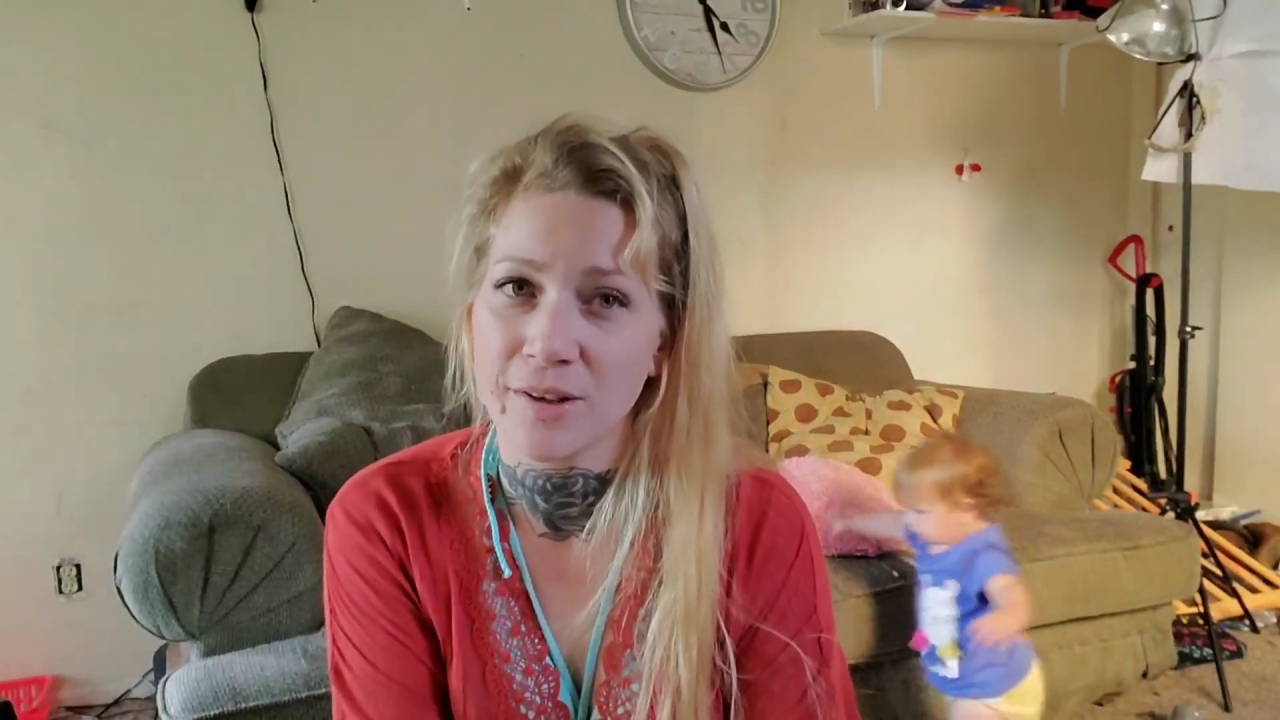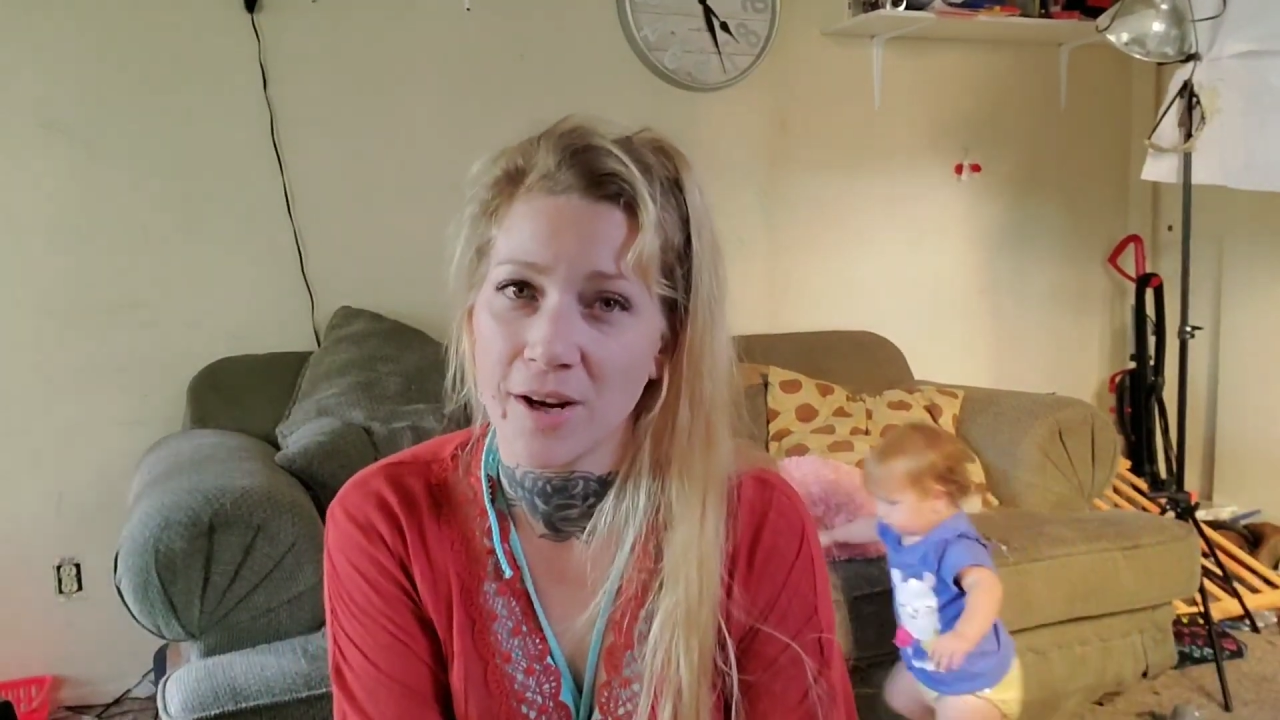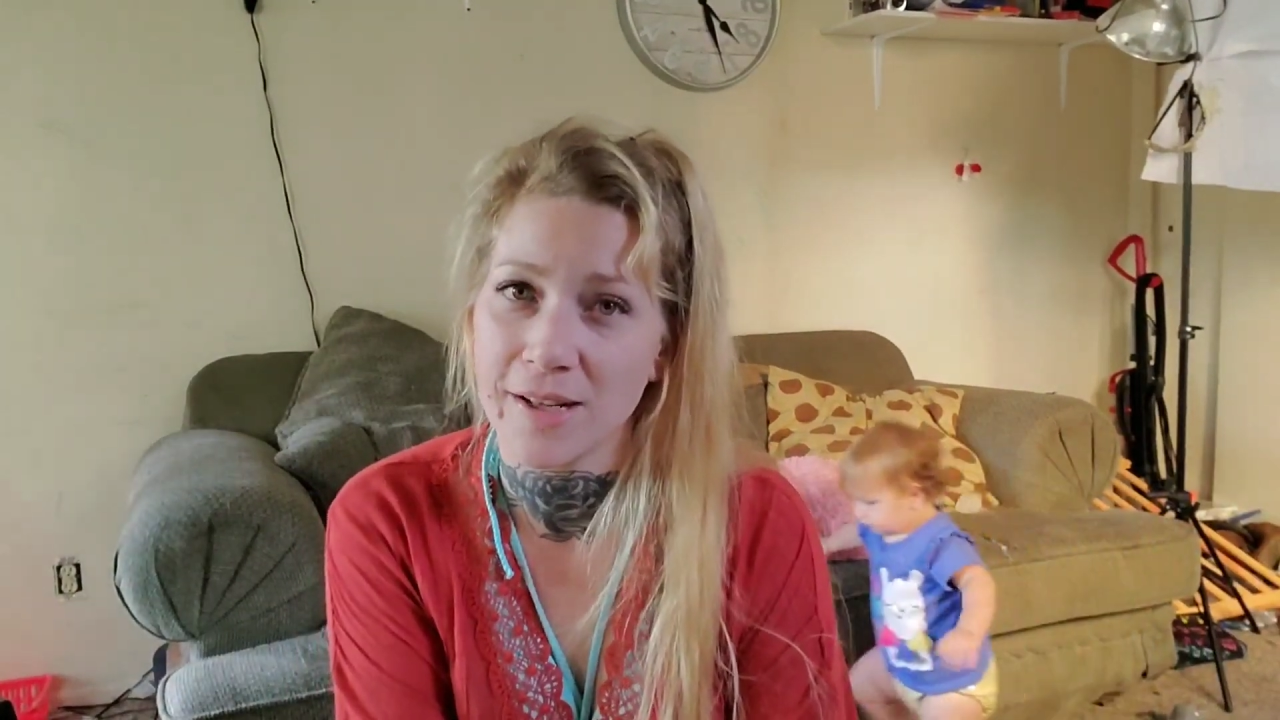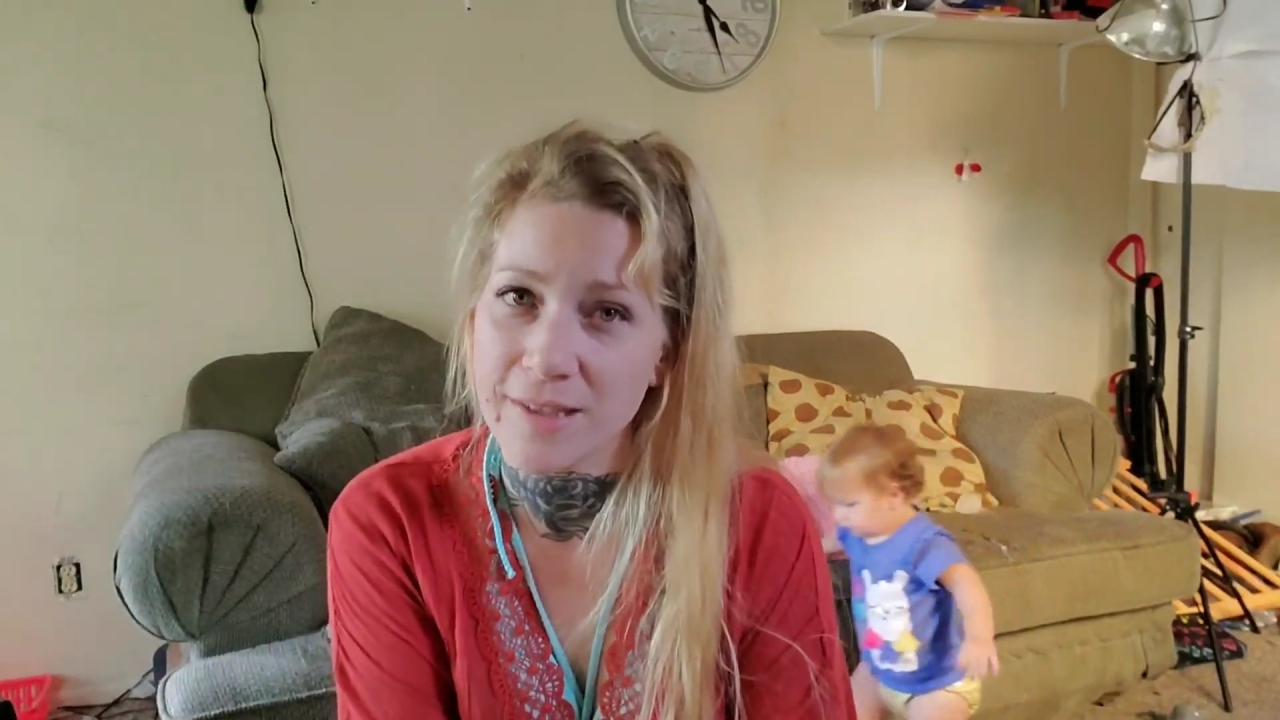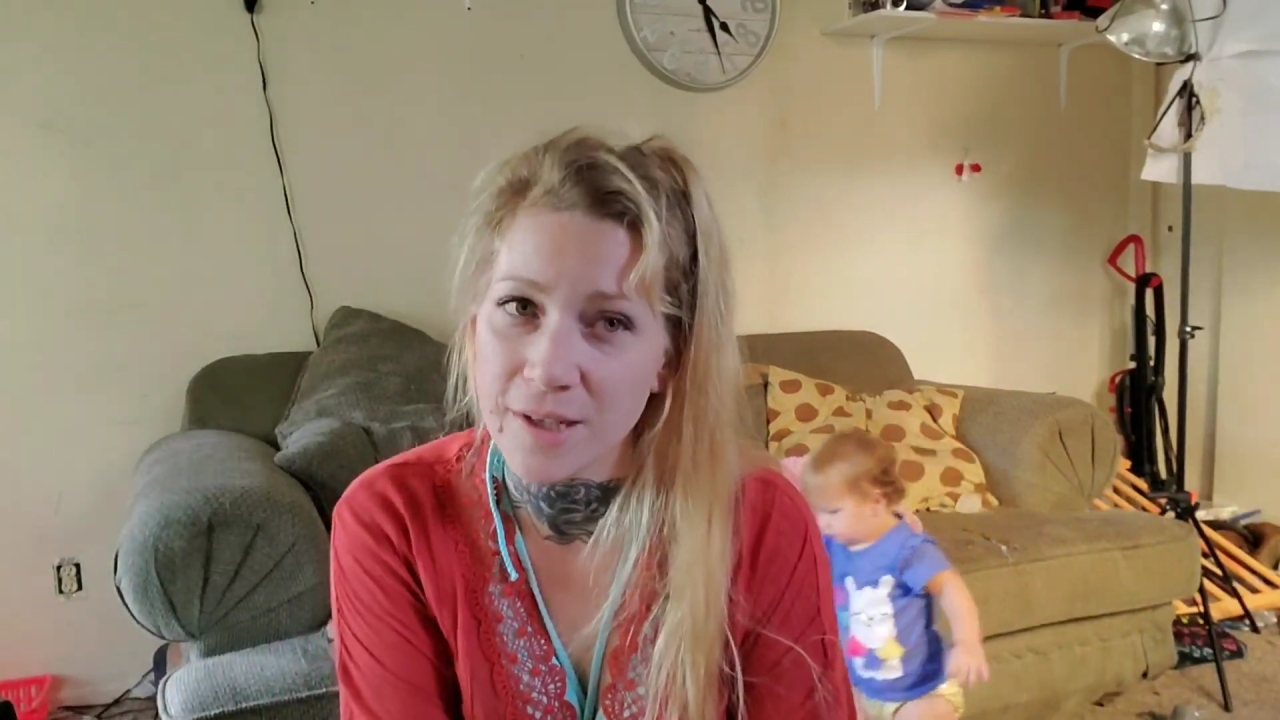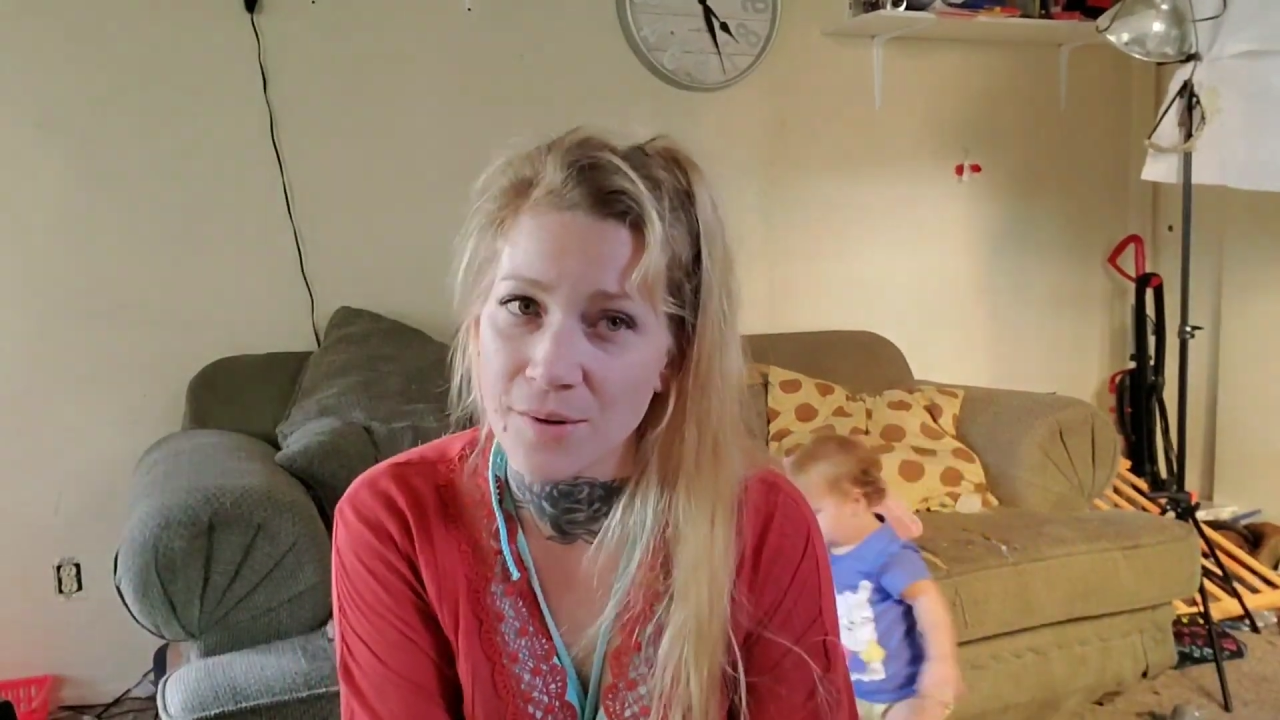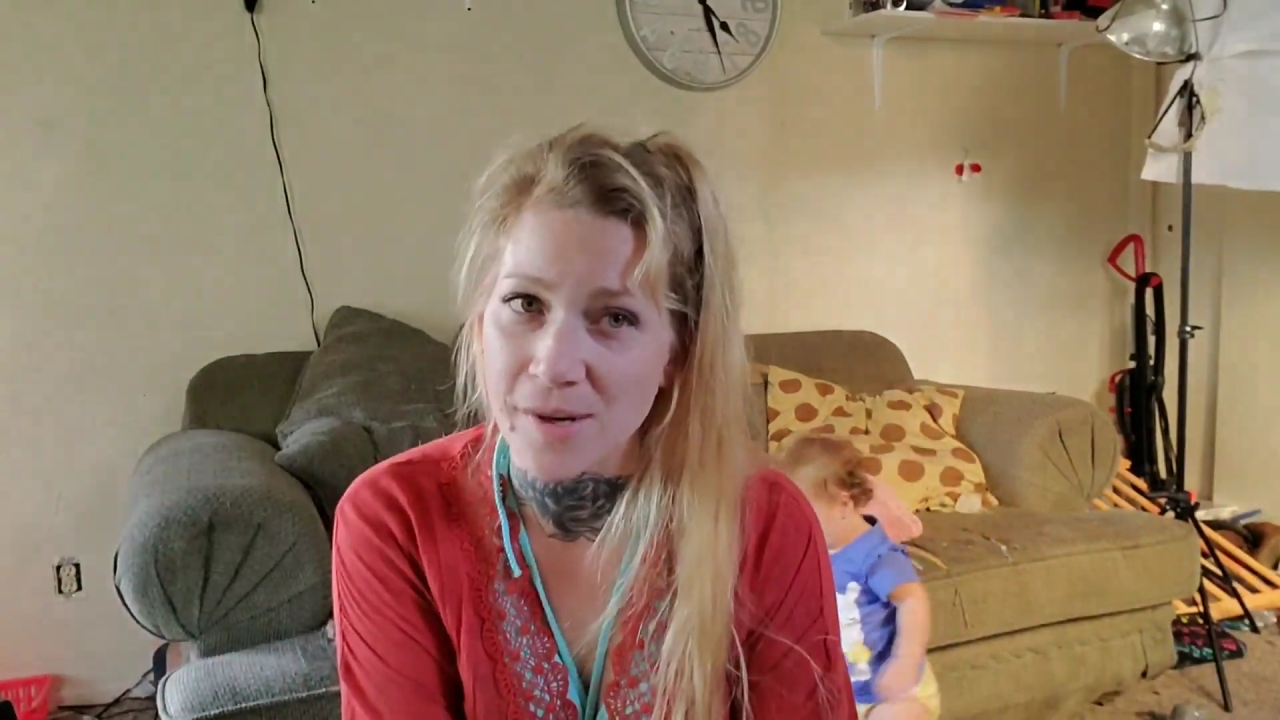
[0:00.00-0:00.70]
got to deal